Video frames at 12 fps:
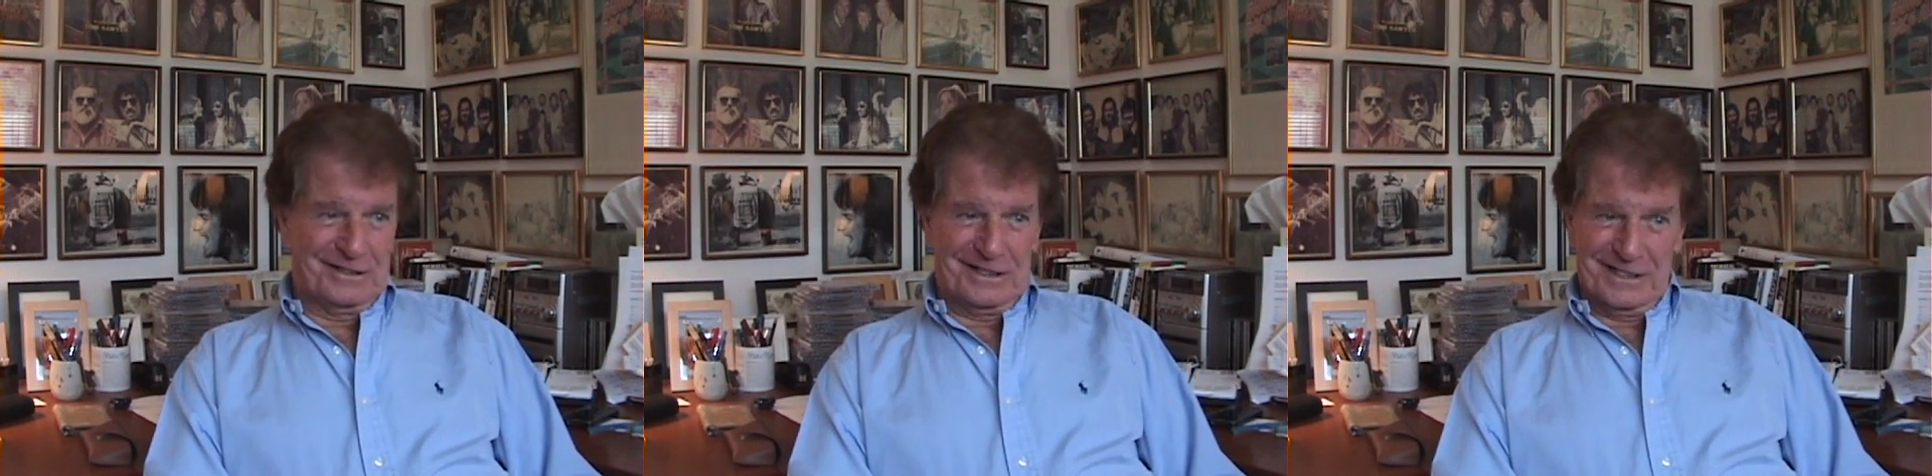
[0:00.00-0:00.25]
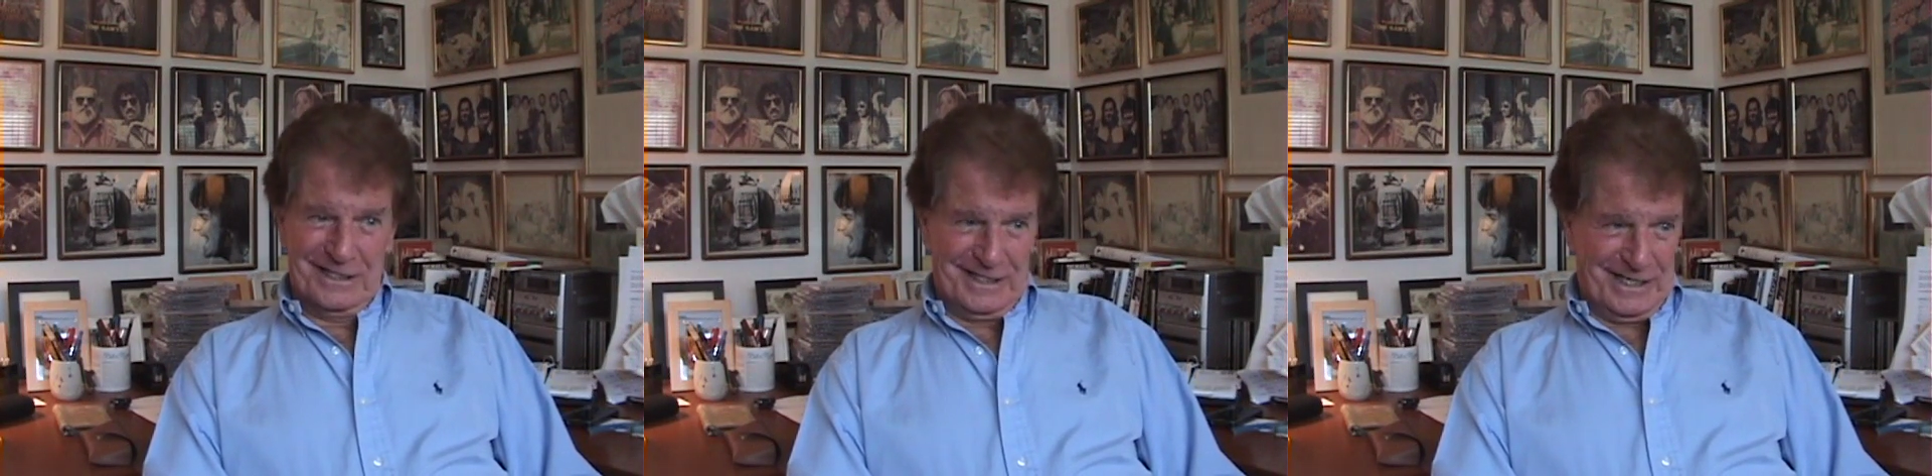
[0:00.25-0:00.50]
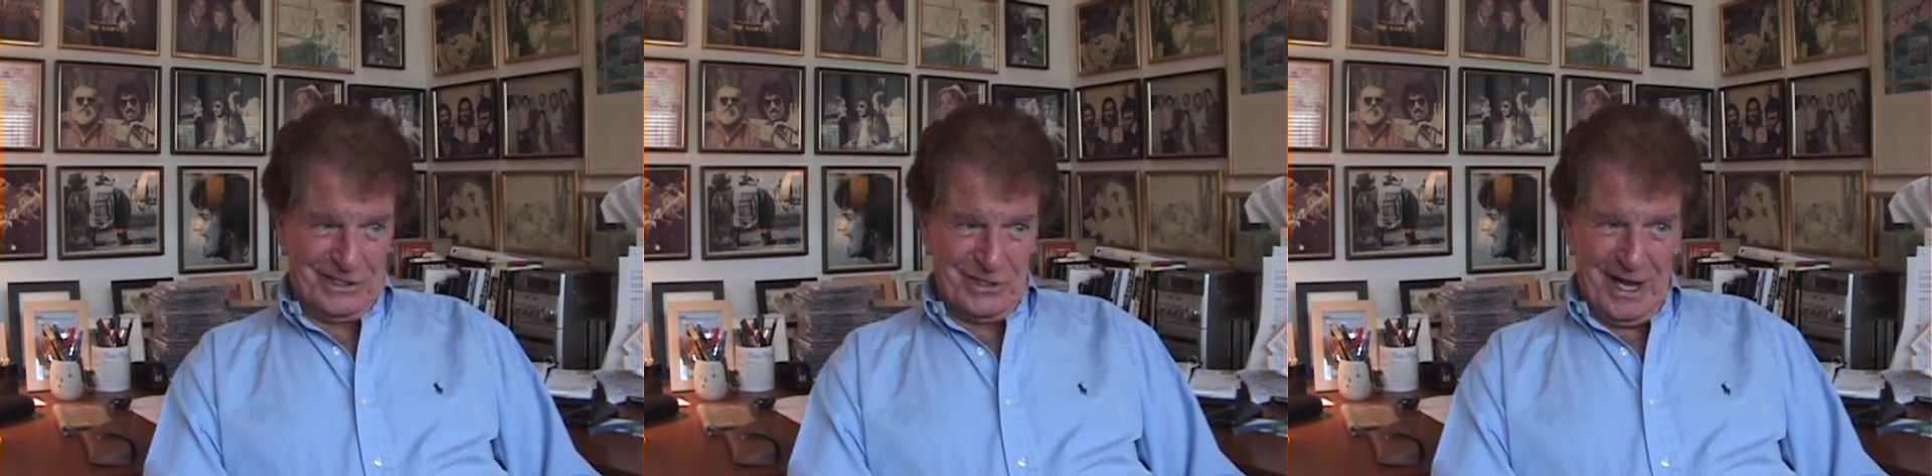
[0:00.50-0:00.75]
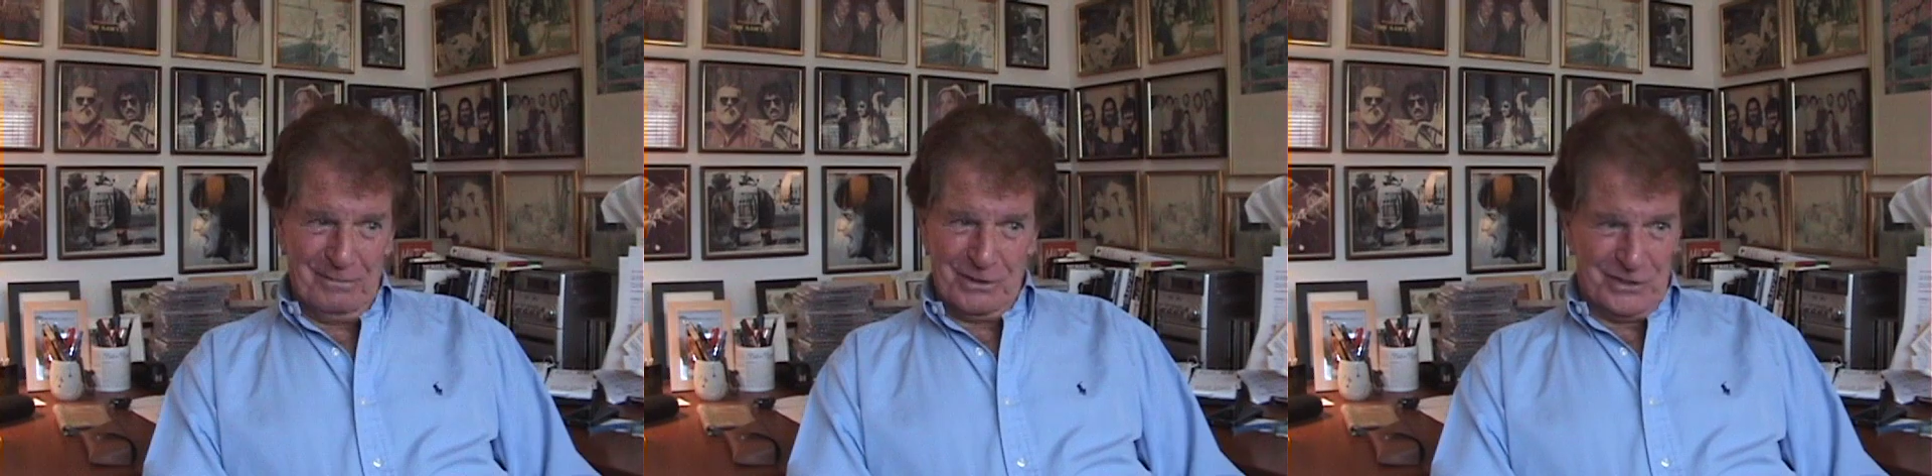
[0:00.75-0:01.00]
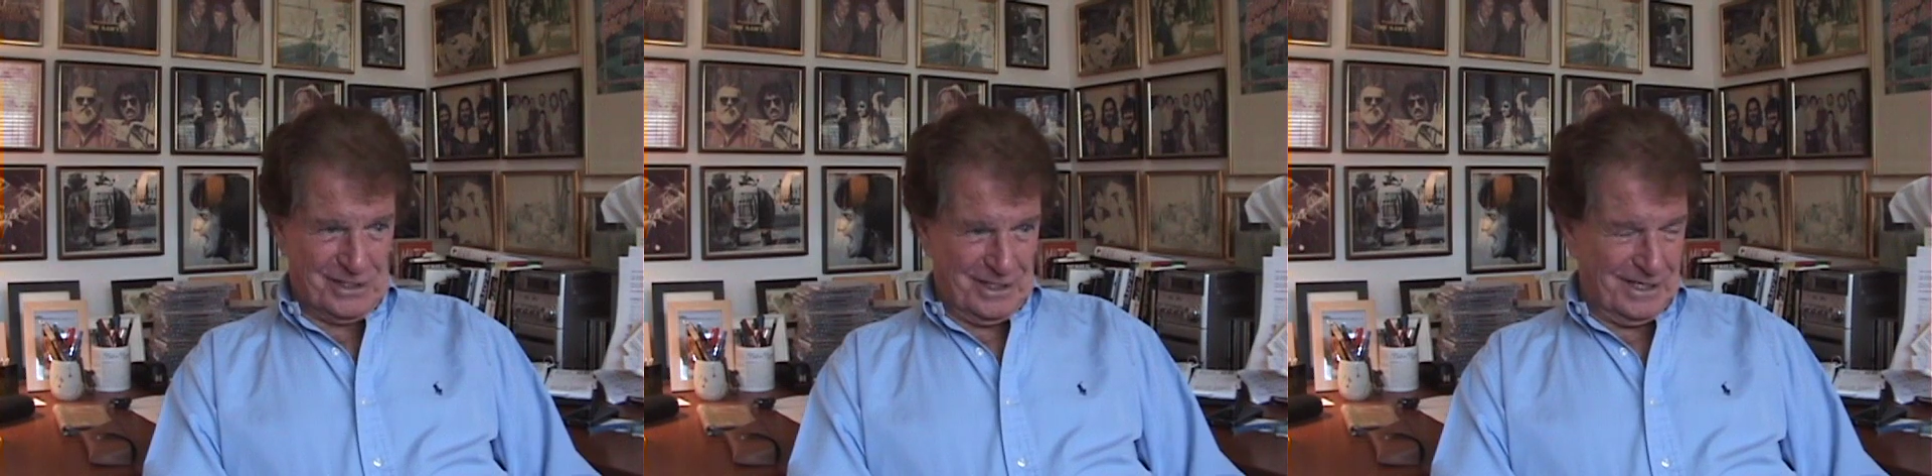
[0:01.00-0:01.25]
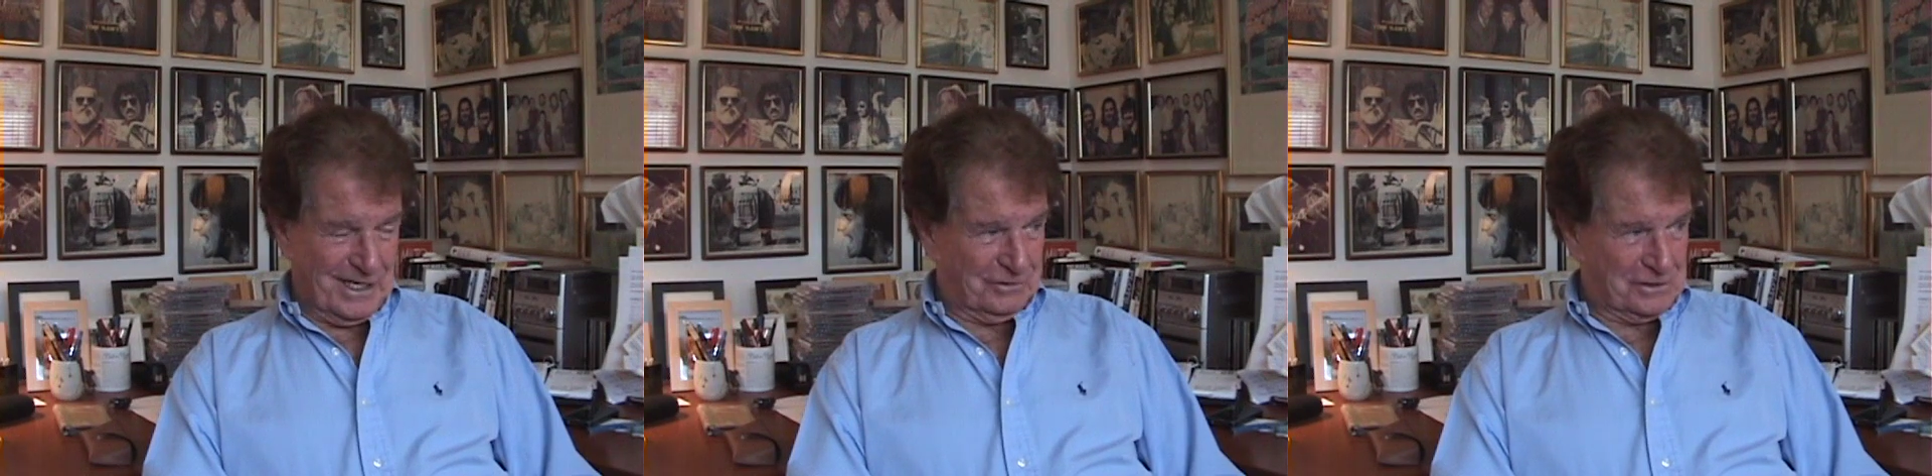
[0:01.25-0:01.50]
examples
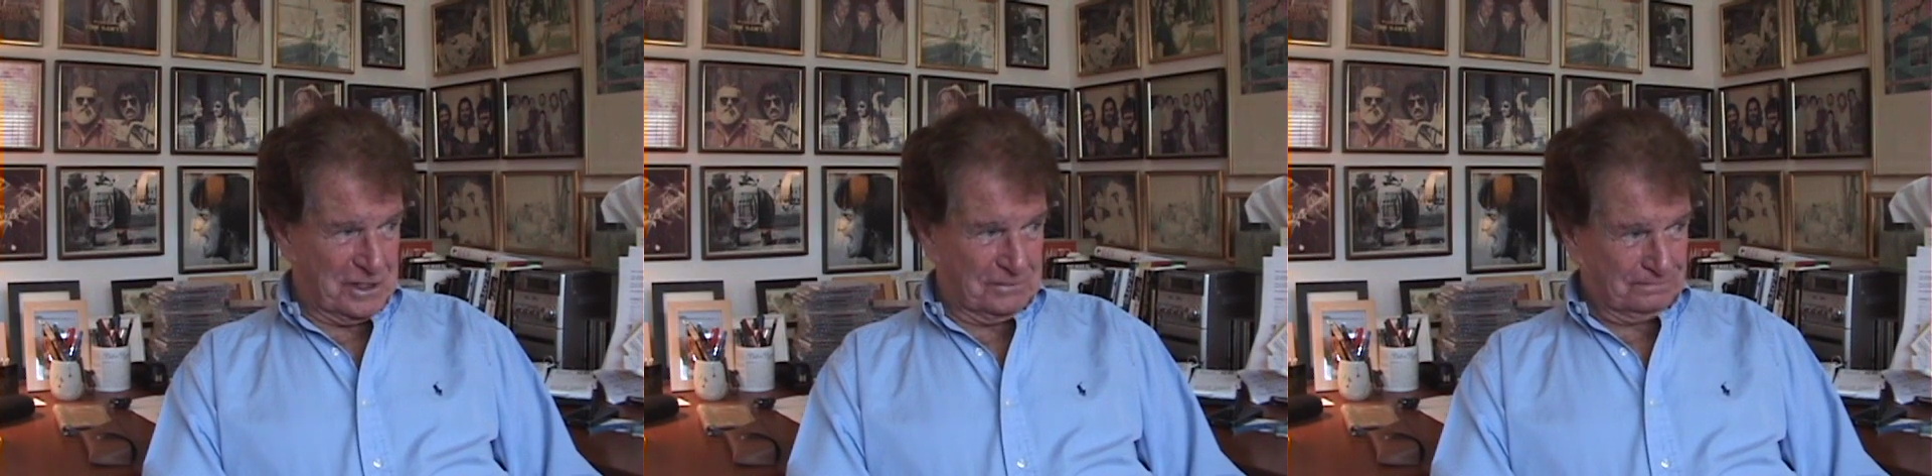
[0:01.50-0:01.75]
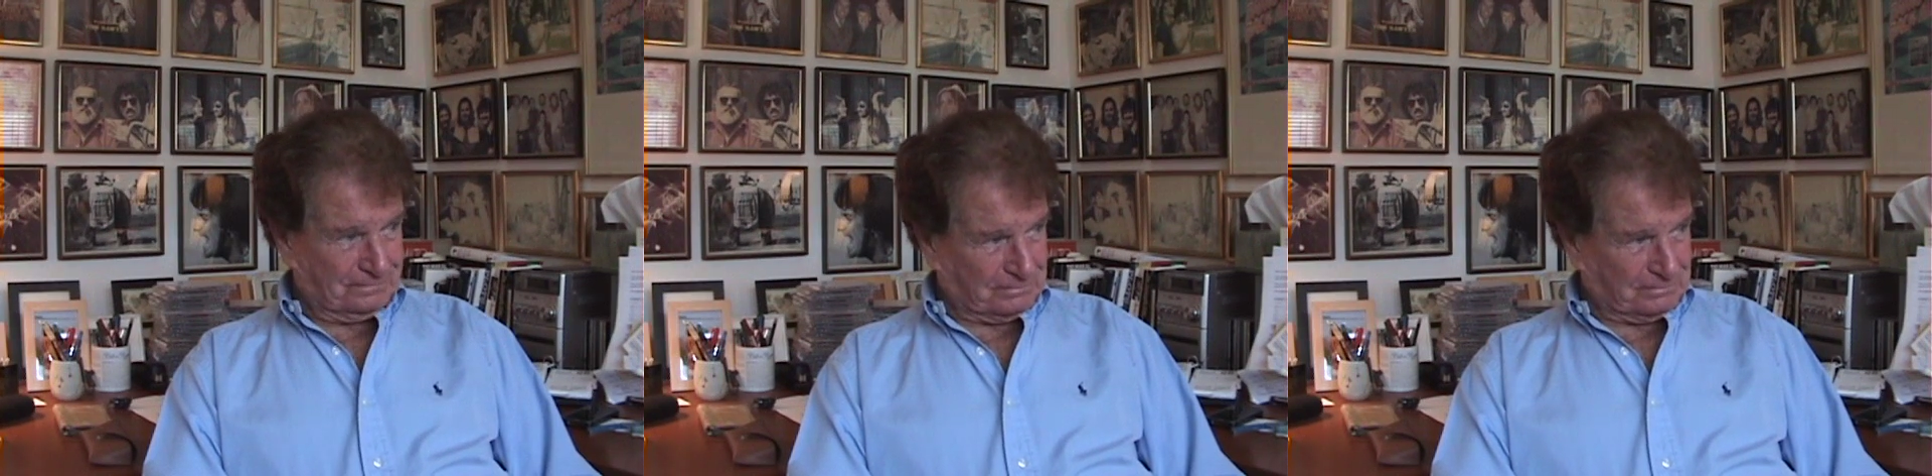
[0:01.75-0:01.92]
of that was